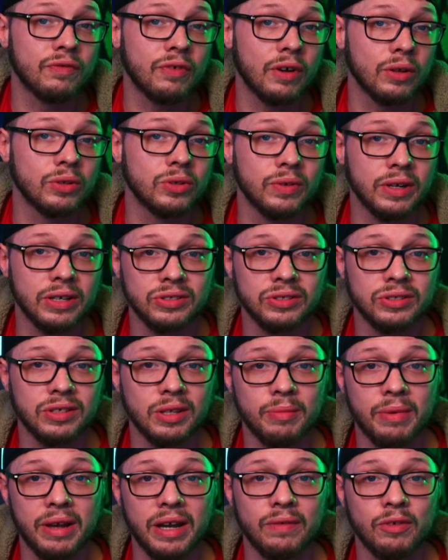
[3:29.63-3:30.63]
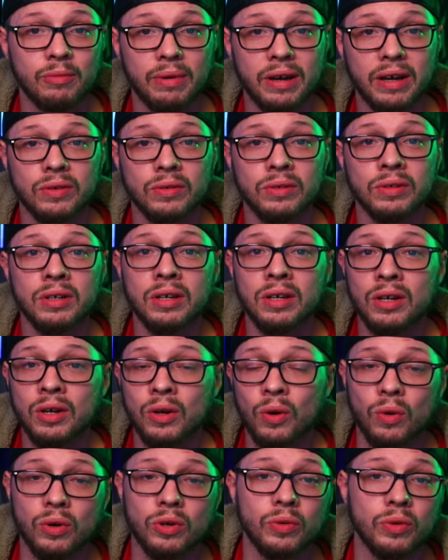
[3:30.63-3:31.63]
follow directions on the back of the bottle,
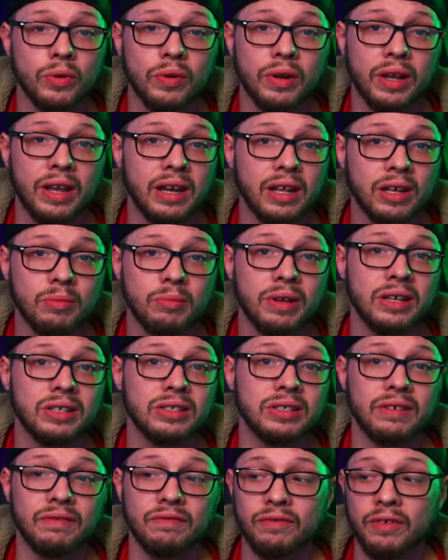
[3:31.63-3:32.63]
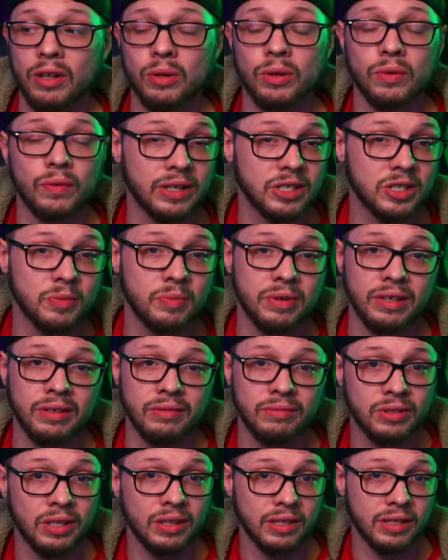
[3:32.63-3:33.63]
or do an organic mix and follow a recipe
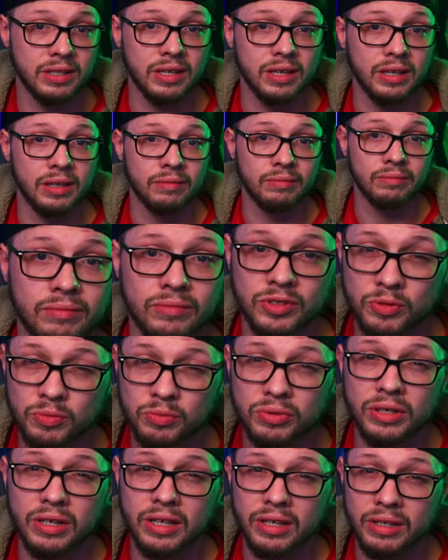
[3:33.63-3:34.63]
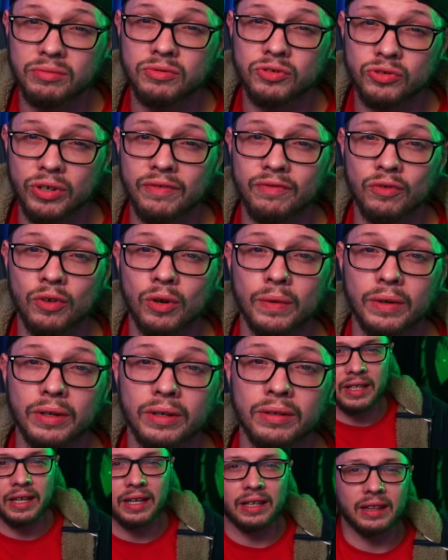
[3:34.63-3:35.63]
to the T. It's pretty straightforward.
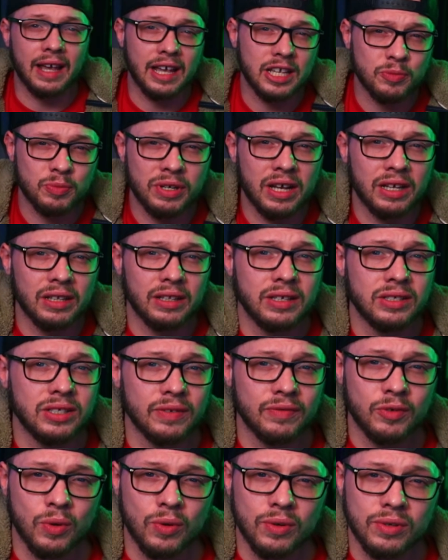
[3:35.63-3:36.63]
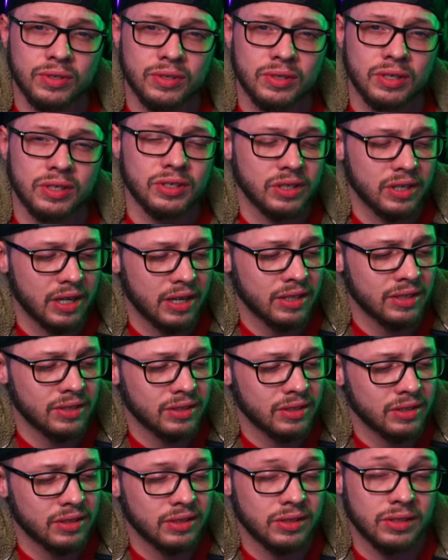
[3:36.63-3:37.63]
And last but not least, of course, genetics.